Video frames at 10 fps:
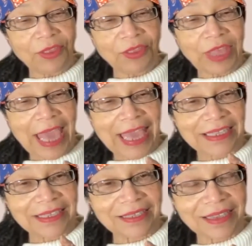
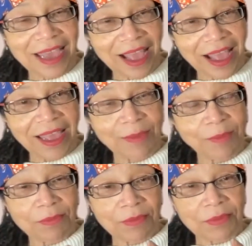that
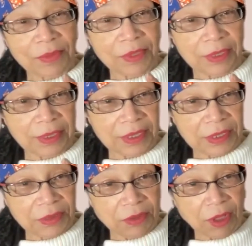time
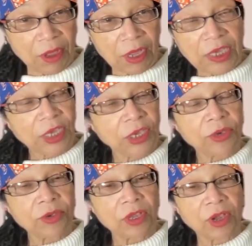a
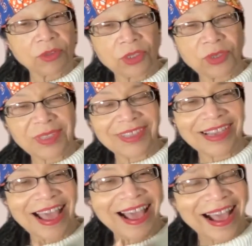year ago, during
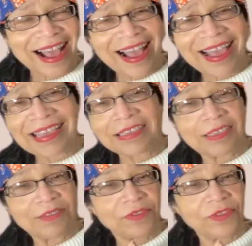the height
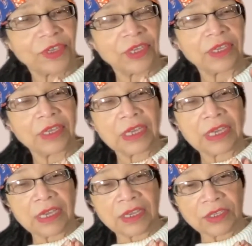of the
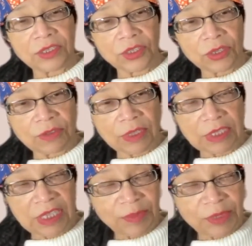
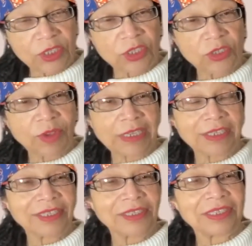
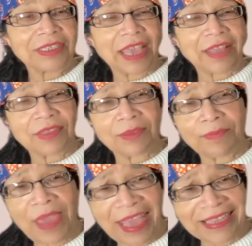demonstrations and the
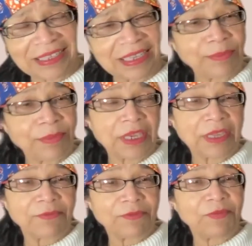pandemic,
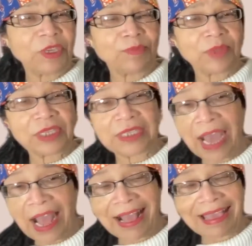people
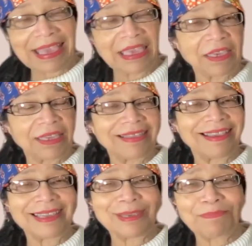dying and
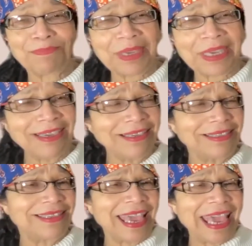getting
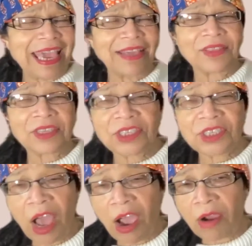beat, and the
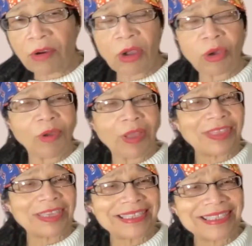sorrow and
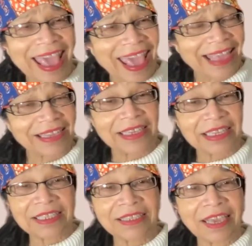the
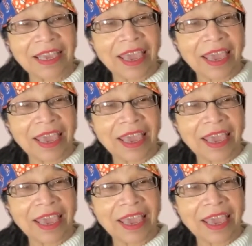sadness.